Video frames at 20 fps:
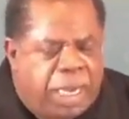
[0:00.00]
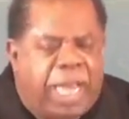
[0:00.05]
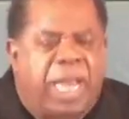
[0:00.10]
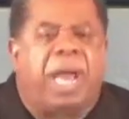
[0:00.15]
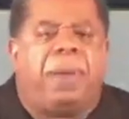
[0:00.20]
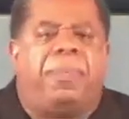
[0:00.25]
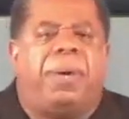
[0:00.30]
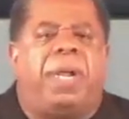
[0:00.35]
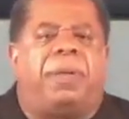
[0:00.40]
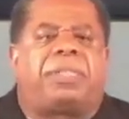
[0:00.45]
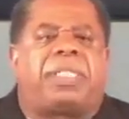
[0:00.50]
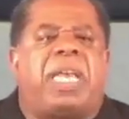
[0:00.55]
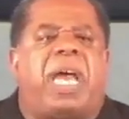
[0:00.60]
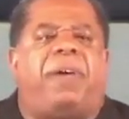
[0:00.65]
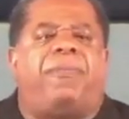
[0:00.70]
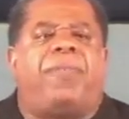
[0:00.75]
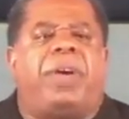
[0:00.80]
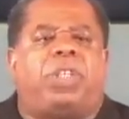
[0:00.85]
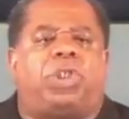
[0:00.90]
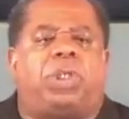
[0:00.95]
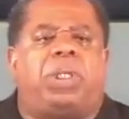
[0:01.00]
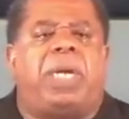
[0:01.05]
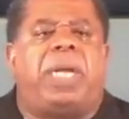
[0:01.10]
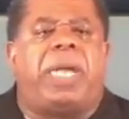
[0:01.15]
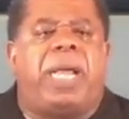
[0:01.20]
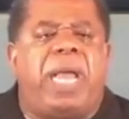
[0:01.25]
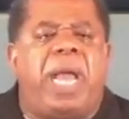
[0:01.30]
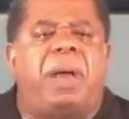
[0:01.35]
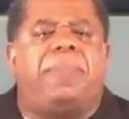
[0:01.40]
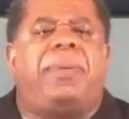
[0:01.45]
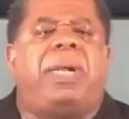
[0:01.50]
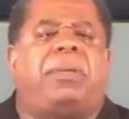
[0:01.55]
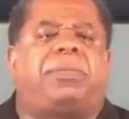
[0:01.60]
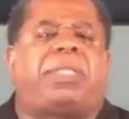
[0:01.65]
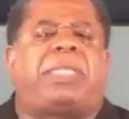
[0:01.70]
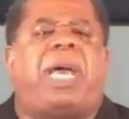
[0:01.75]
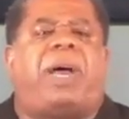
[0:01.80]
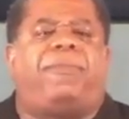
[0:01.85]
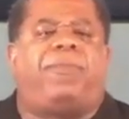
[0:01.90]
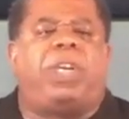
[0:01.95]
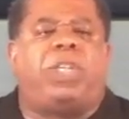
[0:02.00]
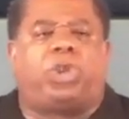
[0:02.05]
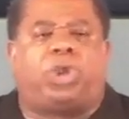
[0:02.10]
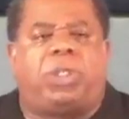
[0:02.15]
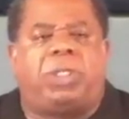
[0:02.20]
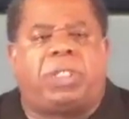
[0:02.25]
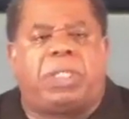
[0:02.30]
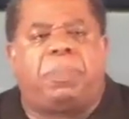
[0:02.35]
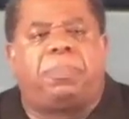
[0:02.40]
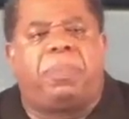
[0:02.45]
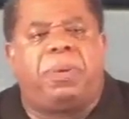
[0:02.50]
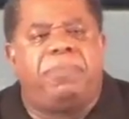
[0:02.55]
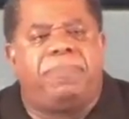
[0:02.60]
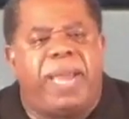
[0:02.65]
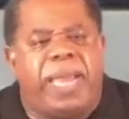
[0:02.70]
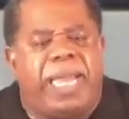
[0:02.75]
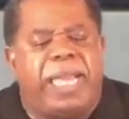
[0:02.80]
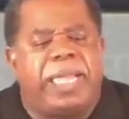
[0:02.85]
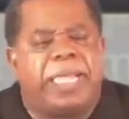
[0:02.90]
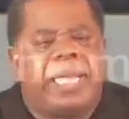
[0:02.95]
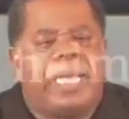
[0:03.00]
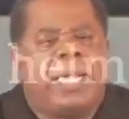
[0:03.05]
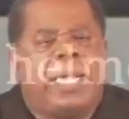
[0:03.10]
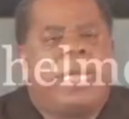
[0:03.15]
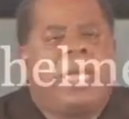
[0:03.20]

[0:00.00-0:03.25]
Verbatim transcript: The helmet of salvation. And the helmet of salvation simply means